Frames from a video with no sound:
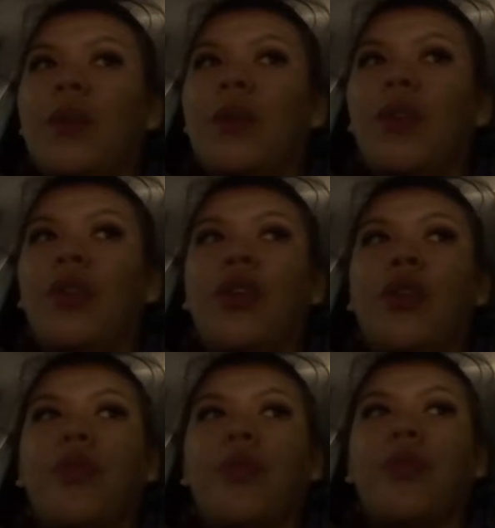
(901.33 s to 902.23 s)
I going to do?
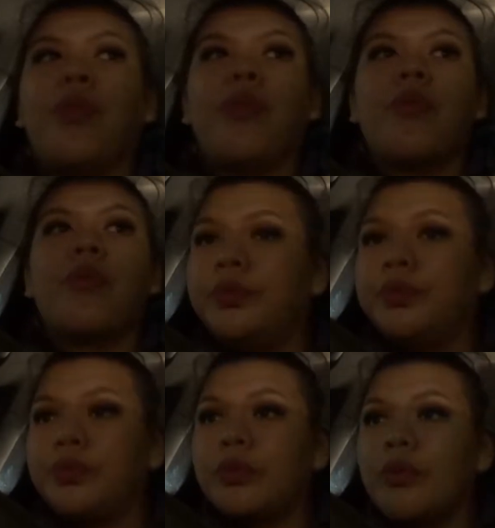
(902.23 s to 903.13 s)

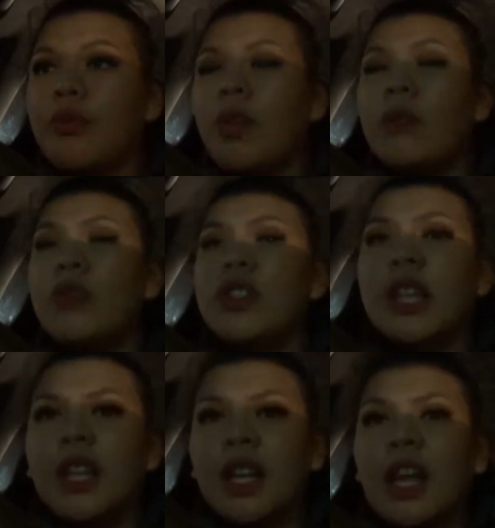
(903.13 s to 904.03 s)
I'm just
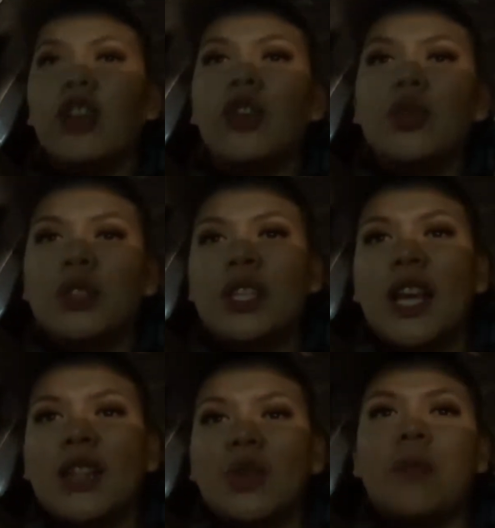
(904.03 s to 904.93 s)
thinking I could go to
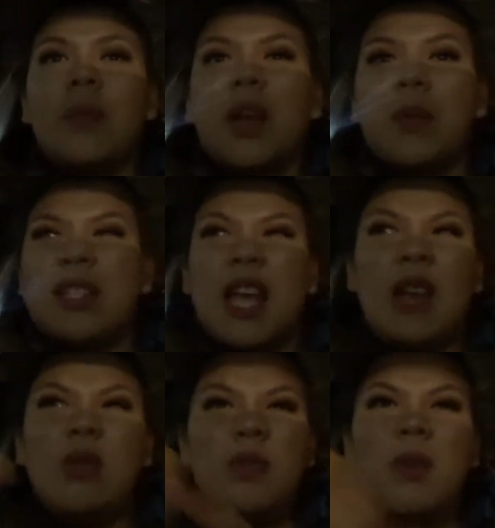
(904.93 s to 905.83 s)
Tesco's and pick up a
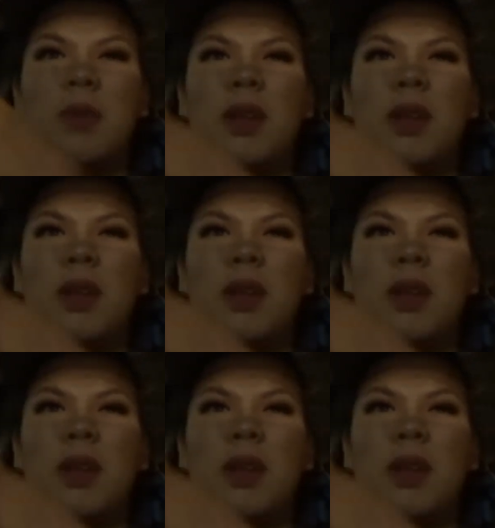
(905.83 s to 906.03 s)
sandwich maybe,